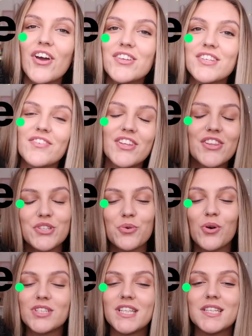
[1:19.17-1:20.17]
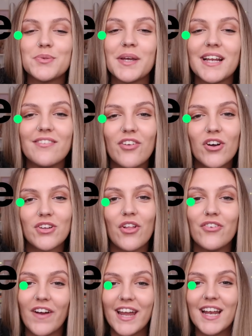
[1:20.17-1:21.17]
Those of you that do watch these weekly vlogs
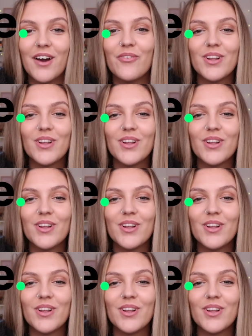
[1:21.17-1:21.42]
on the regular